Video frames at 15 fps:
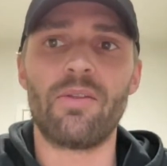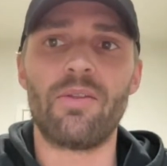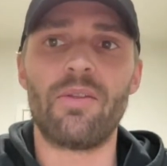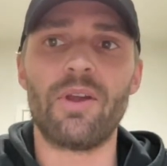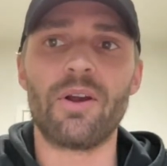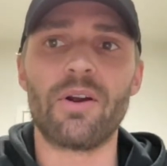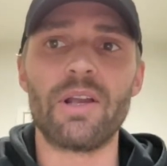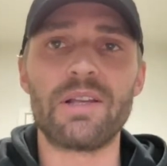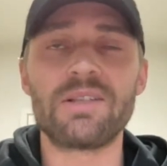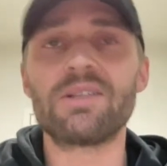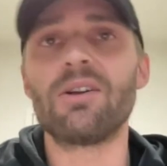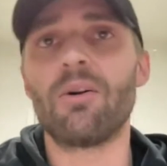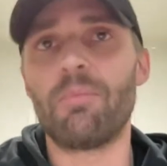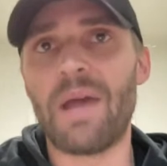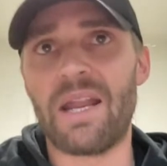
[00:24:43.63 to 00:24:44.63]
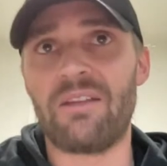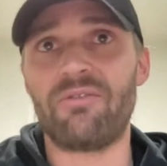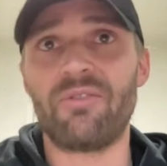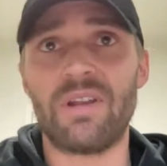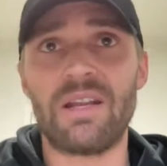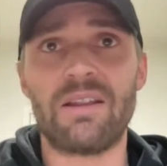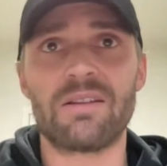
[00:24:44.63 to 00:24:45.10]
there is still
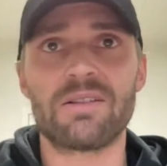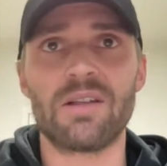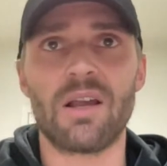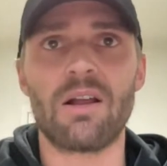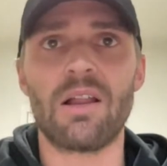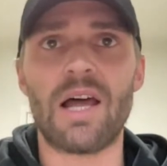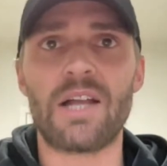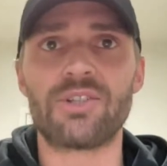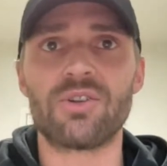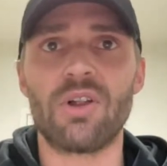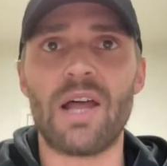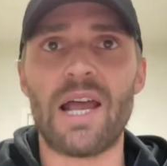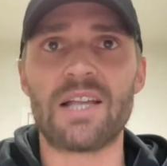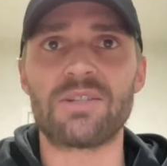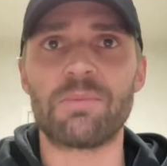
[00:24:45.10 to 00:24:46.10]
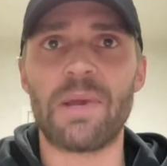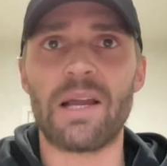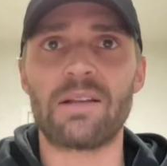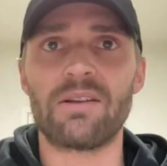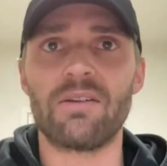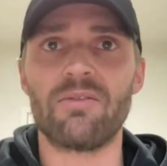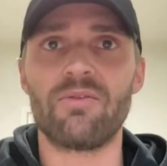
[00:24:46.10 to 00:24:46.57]
benefit in the psychological
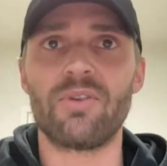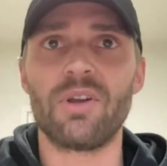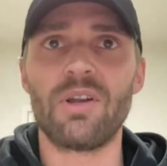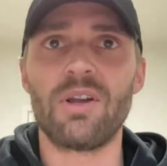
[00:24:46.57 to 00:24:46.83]
aspect of